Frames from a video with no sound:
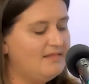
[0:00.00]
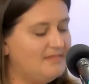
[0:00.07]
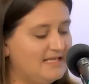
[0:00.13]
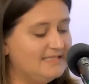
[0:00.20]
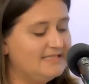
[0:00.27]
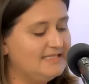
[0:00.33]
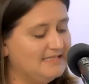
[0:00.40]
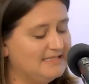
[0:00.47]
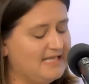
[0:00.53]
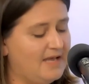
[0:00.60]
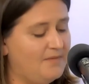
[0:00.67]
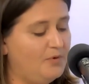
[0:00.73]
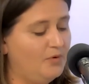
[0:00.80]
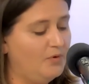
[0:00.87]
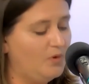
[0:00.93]
This
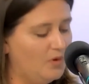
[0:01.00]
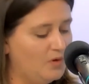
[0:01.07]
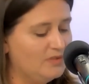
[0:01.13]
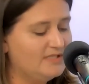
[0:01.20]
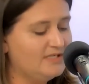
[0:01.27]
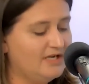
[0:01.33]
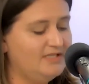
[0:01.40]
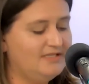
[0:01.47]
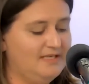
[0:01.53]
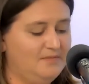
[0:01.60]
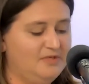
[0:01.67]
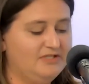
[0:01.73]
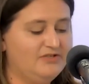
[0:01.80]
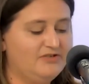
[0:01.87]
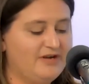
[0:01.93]
example also
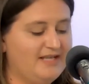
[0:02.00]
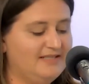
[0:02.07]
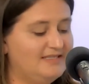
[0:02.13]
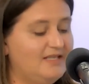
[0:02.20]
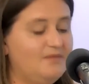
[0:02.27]
demonstrates